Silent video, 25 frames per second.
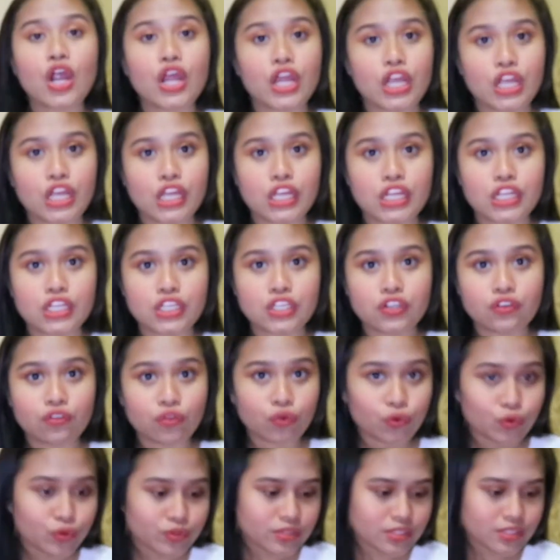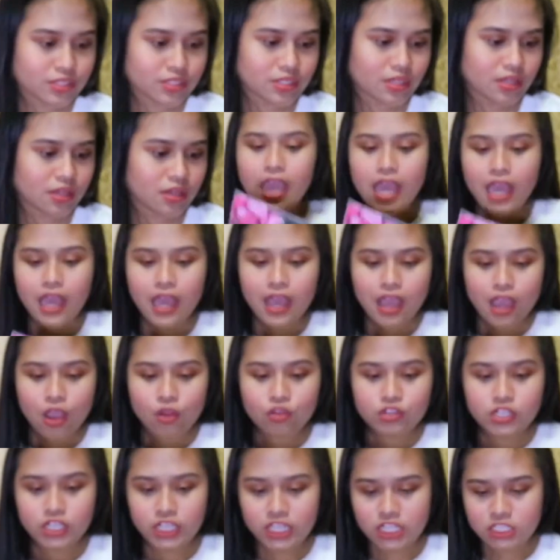in Rose. I
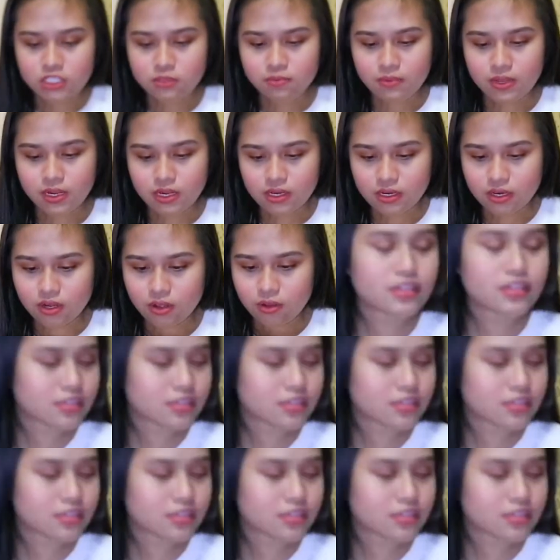wish I could smell it now.